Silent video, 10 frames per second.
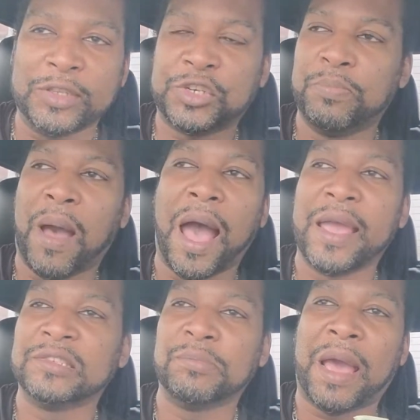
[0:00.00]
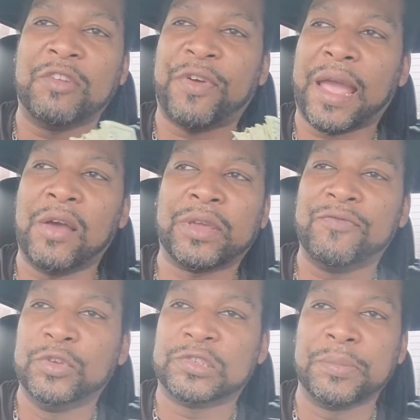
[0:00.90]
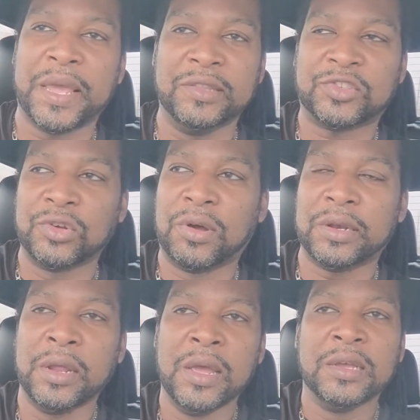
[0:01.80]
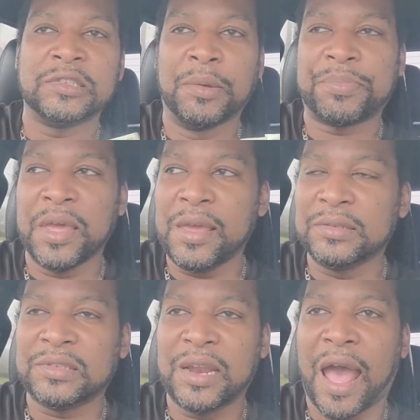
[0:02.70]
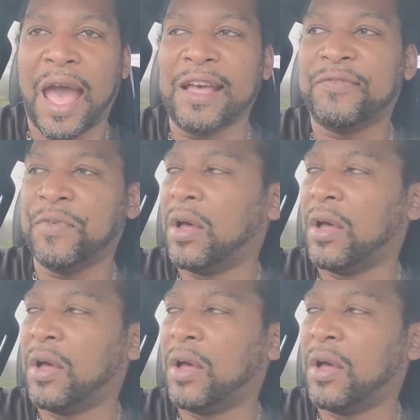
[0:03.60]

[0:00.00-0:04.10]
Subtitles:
you buy. As a matter of fact, I'll give you some hints on some things that I've